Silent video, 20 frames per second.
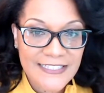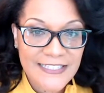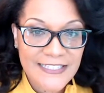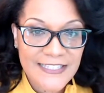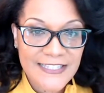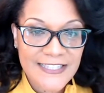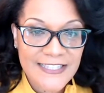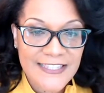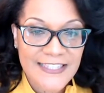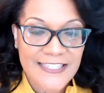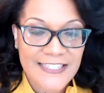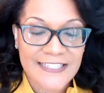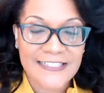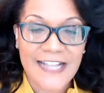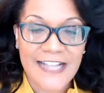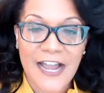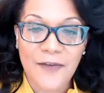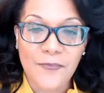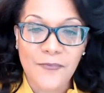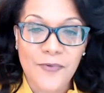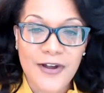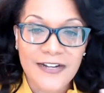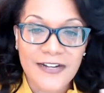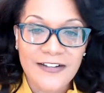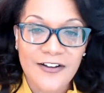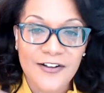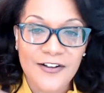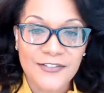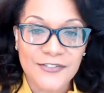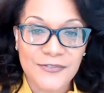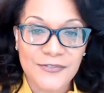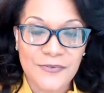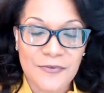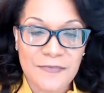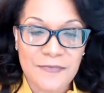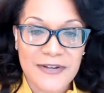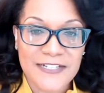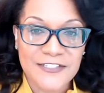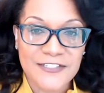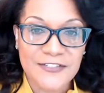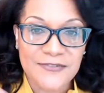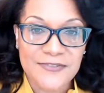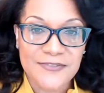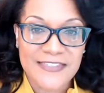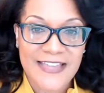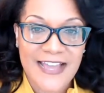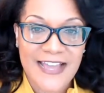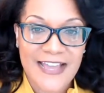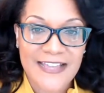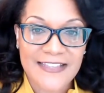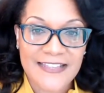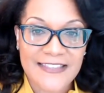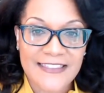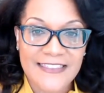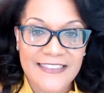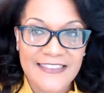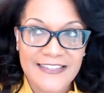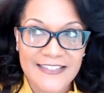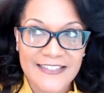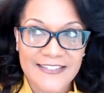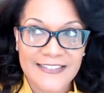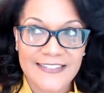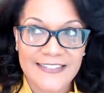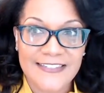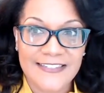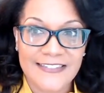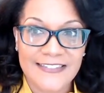want to also remind you that this